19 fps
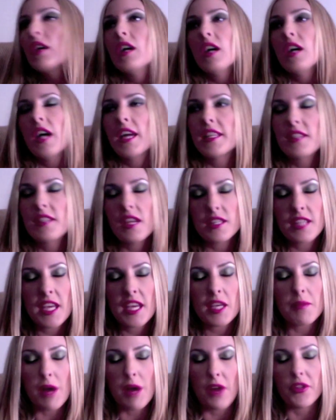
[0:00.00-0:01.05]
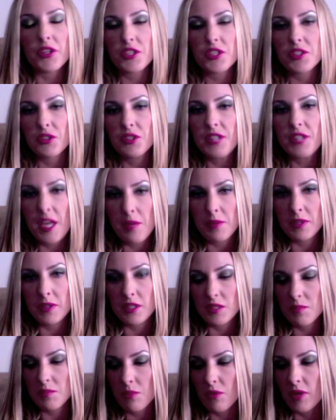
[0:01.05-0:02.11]
I take them out, they're still damp at
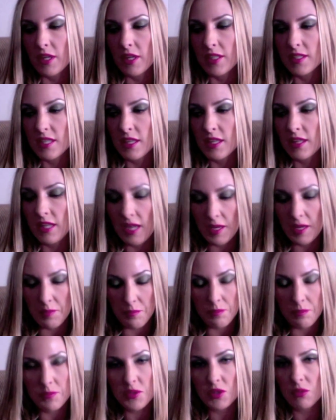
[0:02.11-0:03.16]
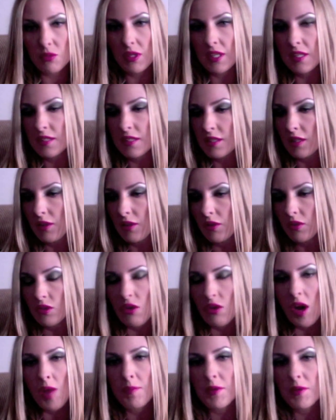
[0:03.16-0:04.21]
this point, and then I squeeze a little
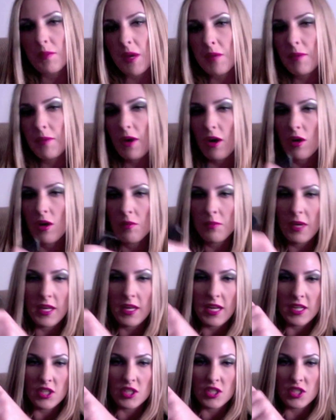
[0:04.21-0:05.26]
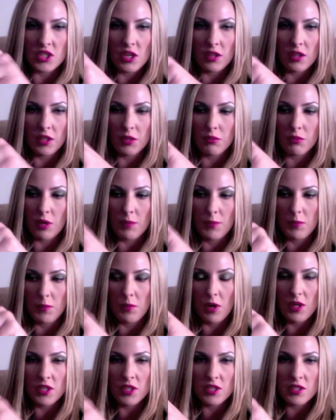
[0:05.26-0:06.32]
drop into my palm, and I just gently rub the
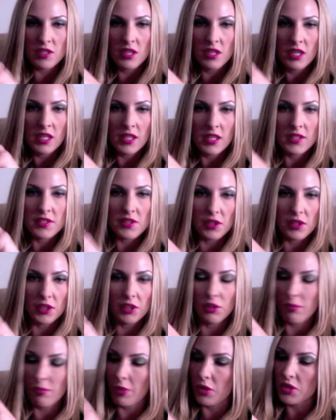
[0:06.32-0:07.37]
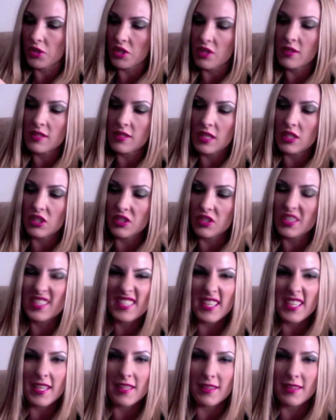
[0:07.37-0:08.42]
brush in circular motions, and you'll
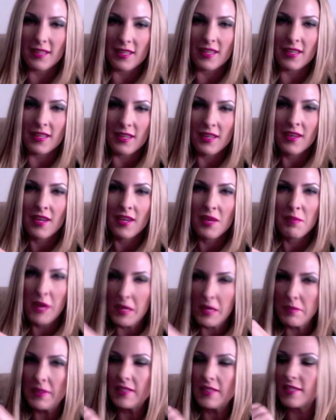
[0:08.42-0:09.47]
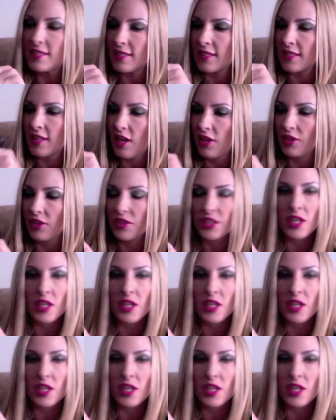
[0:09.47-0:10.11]
see the pigments and colors